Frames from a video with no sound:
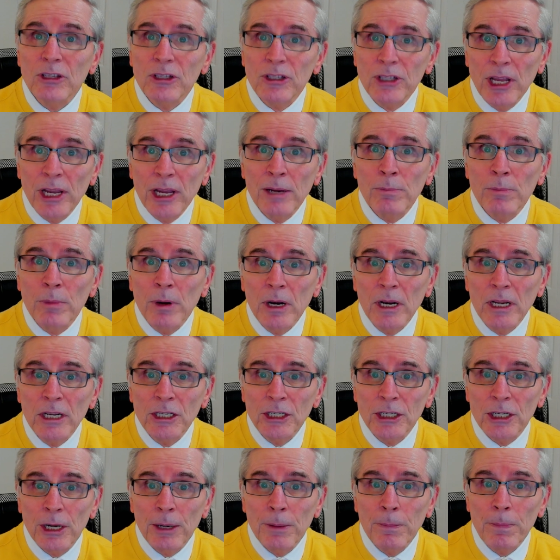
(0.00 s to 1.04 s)
a state
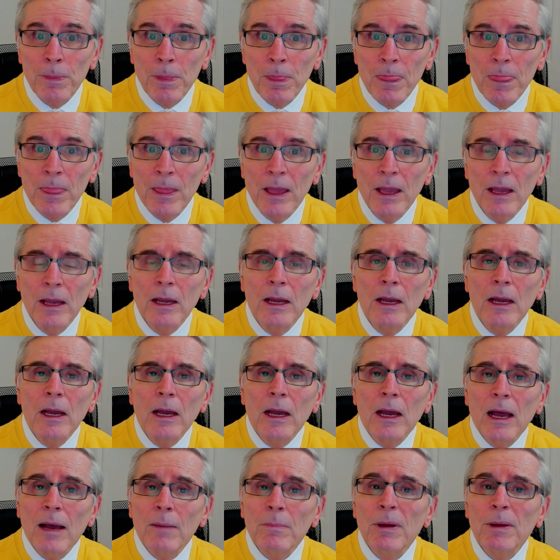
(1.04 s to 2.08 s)
militia.
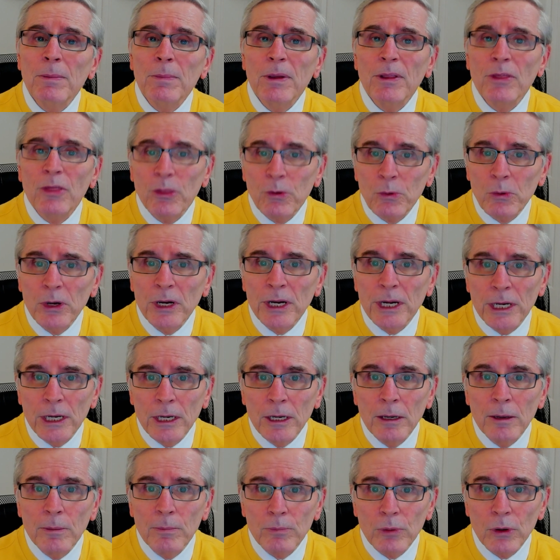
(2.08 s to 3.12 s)
Amendment
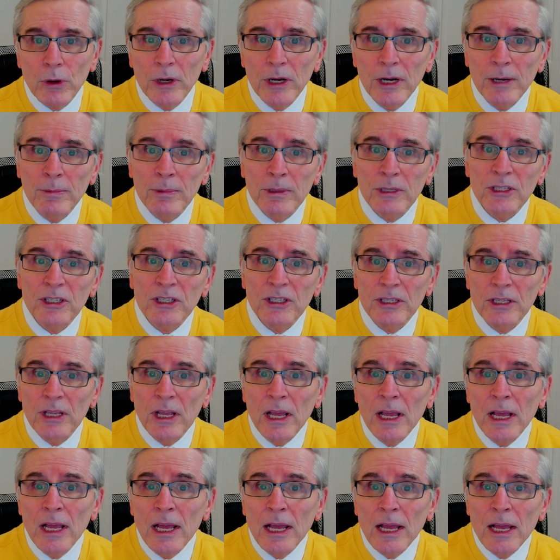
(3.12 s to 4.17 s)
3 prohibits
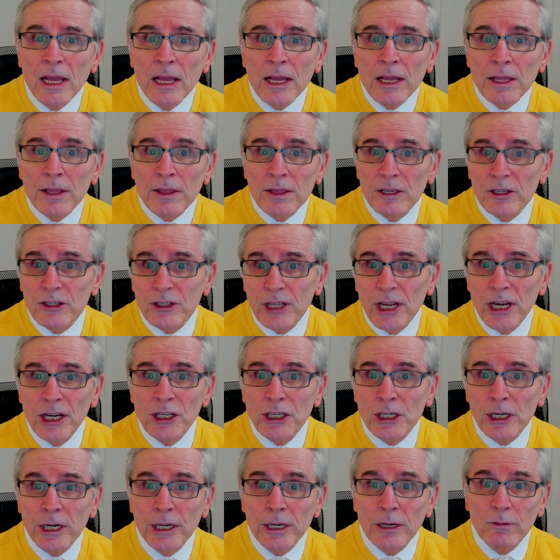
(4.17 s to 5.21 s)
the
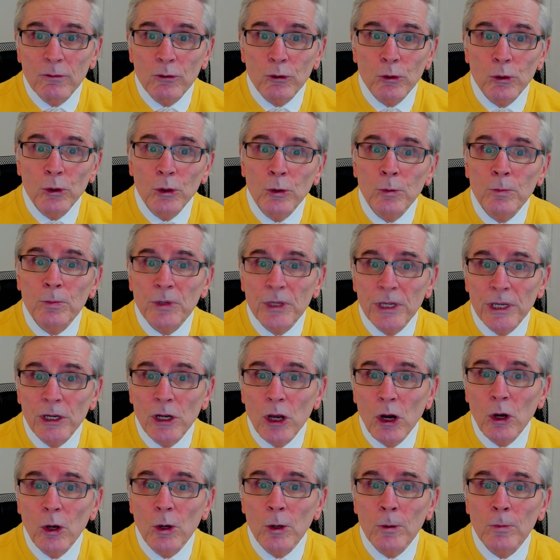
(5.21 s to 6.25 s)
stationing of troops in
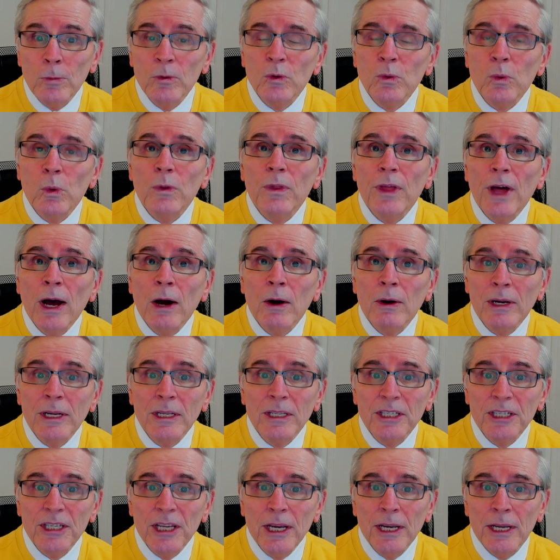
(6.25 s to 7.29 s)
homes without
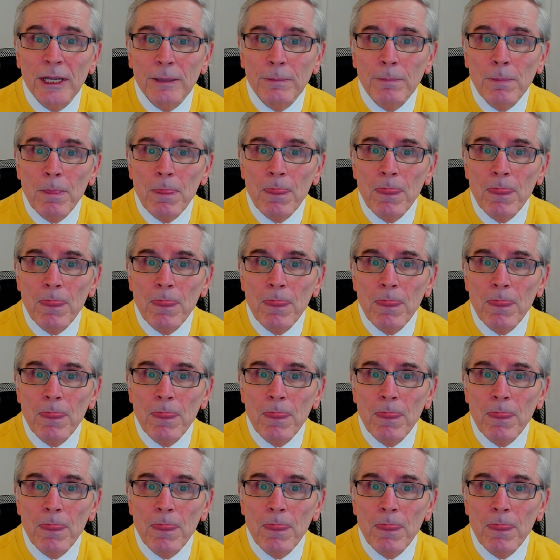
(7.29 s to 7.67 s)
consent.